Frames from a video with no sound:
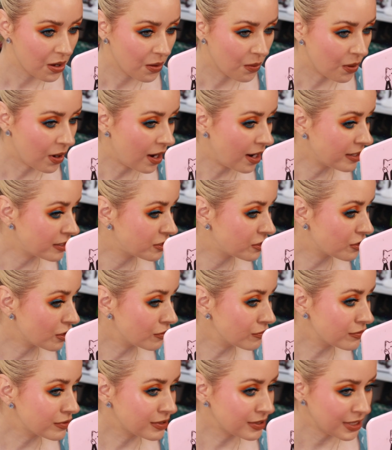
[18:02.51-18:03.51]
Well, I
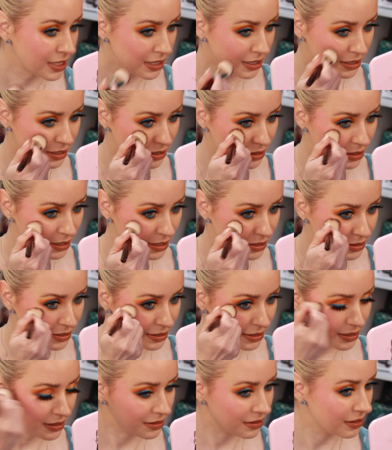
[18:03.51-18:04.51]
don't see it. It
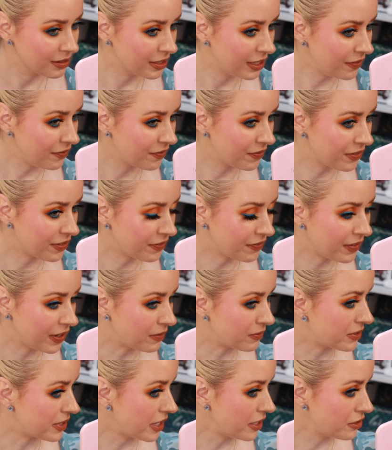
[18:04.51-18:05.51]
didn't lift the
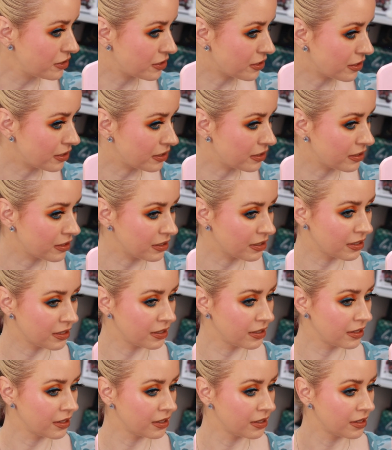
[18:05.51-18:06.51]
foundation.
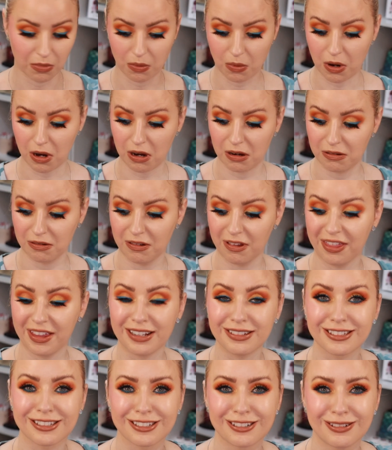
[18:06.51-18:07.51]
Wow,
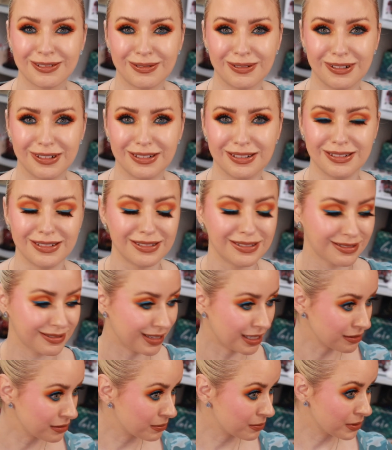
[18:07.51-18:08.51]
that's cool.
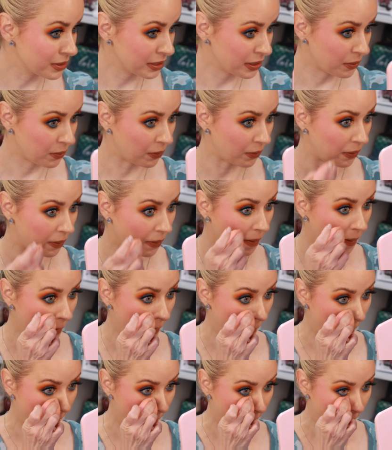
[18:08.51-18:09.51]
That's really cool.
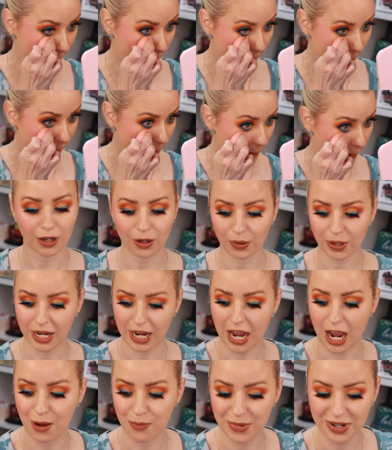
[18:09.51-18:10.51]
Okay,
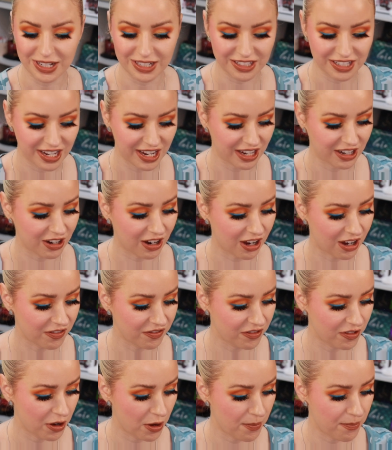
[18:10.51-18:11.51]
I'm gonna take
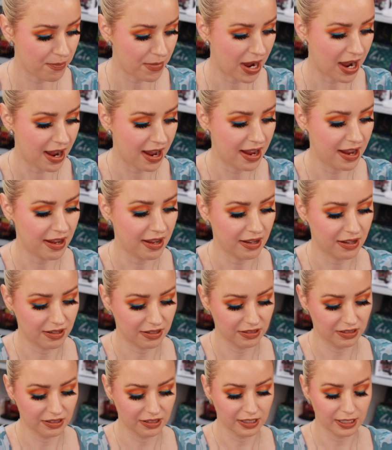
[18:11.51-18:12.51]
off my
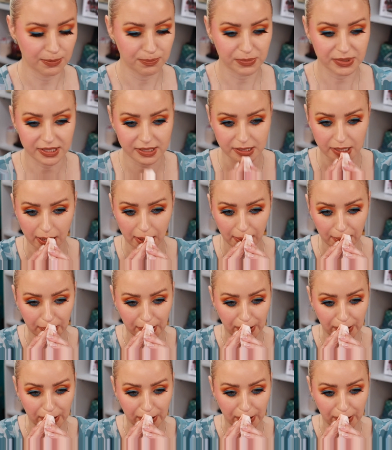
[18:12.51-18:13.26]
lipstick.